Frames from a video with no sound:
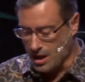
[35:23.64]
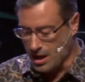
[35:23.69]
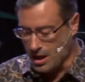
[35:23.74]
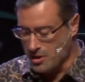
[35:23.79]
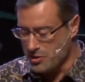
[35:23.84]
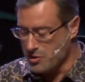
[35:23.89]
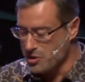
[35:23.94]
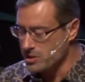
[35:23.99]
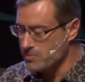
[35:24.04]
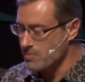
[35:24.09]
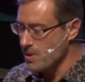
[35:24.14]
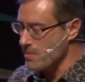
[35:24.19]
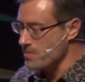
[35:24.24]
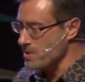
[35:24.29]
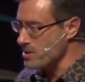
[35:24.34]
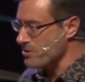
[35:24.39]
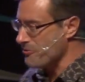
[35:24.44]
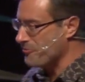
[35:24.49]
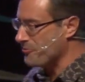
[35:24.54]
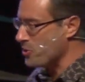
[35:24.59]
This may
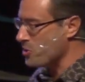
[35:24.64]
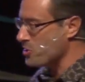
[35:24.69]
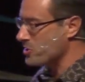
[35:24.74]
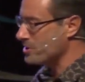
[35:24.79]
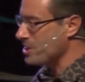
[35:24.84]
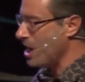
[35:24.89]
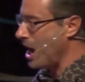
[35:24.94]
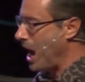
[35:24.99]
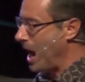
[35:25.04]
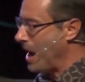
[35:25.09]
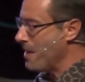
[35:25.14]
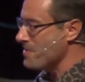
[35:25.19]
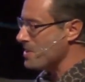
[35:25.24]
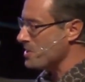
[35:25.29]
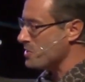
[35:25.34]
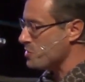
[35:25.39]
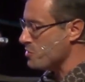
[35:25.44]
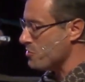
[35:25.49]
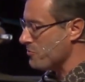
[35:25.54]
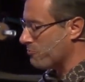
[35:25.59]
be the first time
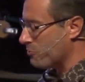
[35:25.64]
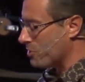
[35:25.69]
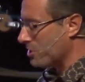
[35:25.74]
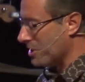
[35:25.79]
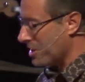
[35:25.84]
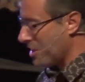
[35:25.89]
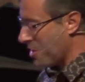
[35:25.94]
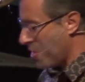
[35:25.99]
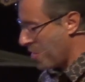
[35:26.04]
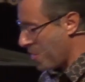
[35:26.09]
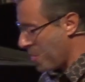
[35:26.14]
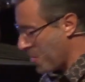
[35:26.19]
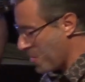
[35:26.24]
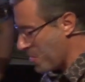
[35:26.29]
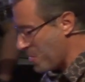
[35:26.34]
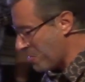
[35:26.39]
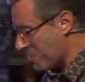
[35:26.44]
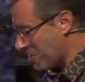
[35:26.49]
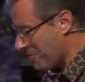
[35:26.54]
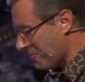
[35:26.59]
that you've really
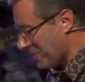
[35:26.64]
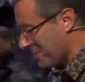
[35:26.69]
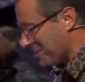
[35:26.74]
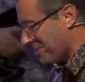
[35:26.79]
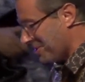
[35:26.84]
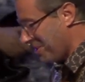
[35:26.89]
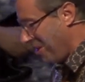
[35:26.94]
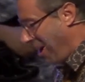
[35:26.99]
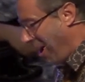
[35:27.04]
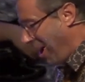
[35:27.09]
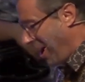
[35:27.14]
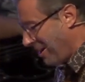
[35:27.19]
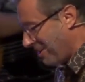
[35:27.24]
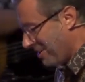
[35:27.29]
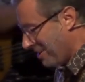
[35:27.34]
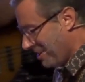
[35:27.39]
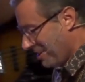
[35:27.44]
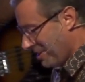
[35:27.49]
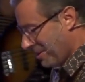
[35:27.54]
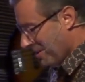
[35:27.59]
heard of a God,
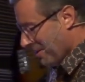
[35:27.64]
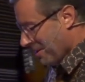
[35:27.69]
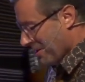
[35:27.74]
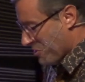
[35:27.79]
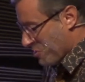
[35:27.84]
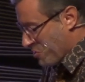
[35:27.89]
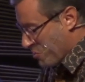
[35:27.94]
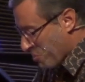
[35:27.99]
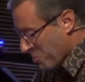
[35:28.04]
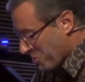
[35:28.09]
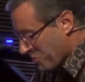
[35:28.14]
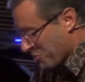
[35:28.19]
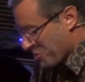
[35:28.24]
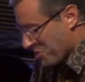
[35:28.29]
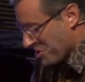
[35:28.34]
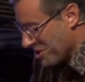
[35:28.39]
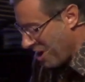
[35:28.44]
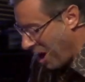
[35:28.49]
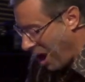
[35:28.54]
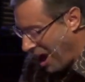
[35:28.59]
the
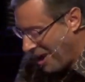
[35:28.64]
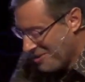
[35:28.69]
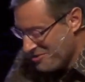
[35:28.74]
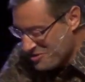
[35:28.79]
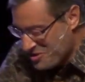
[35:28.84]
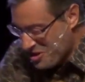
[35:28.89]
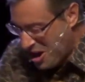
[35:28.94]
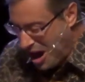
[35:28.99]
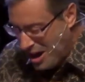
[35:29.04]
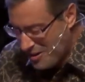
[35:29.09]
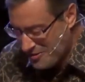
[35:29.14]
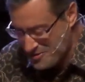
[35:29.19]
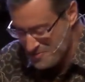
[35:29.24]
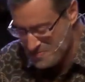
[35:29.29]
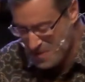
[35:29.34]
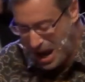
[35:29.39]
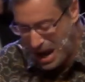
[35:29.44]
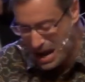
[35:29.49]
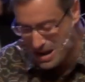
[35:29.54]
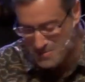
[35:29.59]
Christian God, the God of the
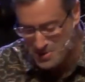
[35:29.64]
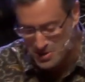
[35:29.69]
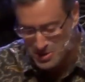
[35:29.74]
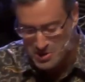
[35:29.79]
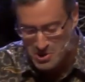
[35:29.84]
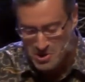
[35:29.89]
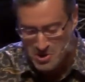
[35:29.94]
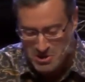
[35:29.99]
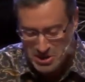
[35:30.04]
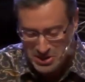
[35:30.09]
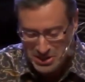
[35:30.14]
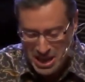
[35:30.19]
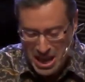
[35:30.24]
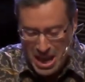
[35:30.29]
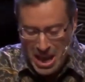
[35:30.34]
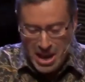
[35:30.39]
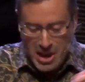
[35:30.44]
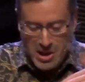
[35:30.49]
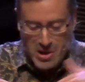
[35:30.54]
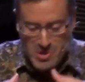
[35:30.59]
Bible, who is
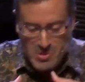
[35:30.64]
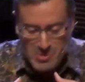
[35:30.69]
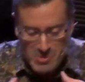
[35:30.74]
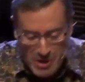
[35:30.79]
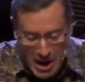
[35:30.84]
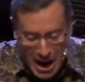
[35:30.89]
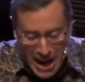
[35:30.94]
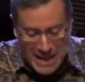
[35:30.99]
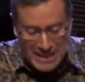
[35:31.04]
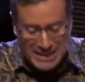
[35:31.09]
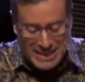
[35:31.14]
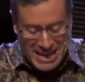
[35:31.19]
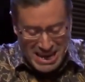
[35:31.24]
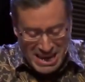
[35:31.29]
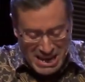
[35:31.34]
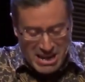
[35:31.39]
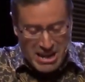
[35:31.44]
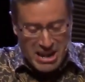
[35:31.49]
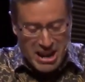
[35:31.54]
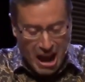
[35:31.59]
great
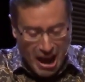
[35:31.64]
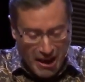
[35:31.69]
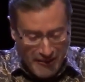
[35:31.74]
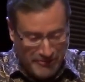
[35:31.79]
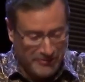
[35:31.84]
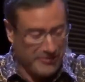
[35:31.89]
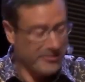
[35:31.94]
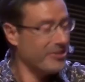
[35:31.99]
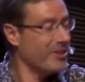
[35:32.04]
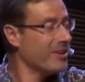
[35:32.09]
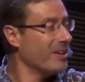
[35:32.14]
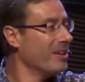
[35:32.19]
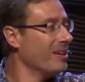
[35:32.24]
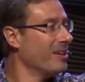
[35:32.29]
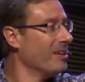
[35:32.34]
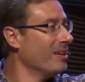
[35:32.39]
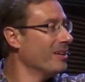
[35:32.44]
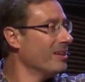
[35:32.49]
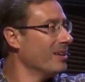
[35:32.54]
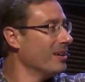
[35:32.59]
enough,
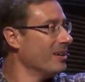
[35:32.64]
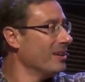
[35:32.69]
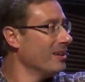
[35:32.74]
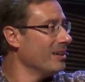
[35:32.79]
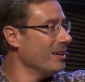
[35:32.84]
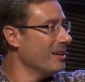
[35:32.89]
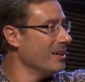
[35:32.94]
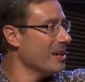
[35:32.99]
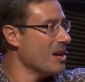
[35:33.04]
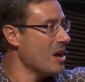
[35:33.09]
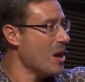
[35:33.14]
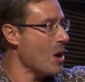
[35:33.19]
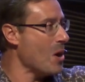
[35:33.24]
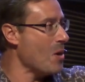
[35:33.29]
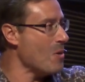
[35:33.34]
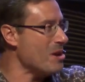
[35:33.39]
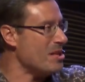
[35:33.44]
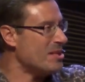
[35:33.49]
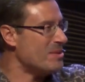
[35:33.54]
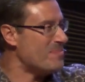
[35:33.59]
who is